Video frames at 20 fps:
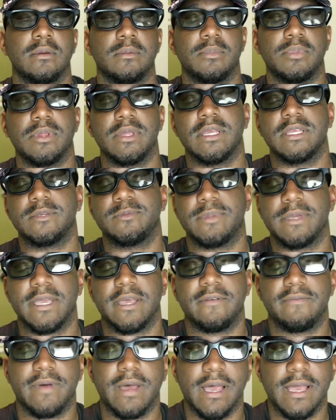"Please be
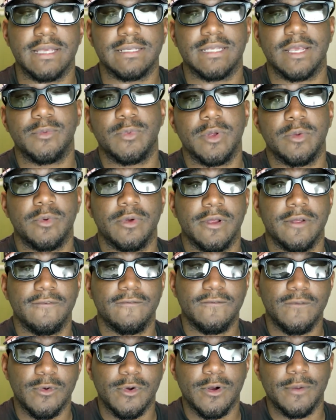advised that we were
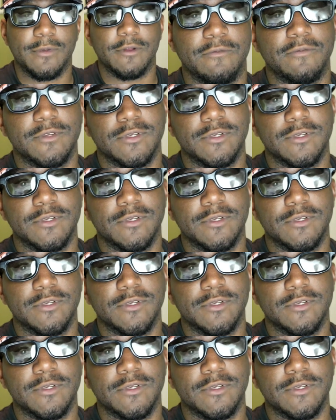informed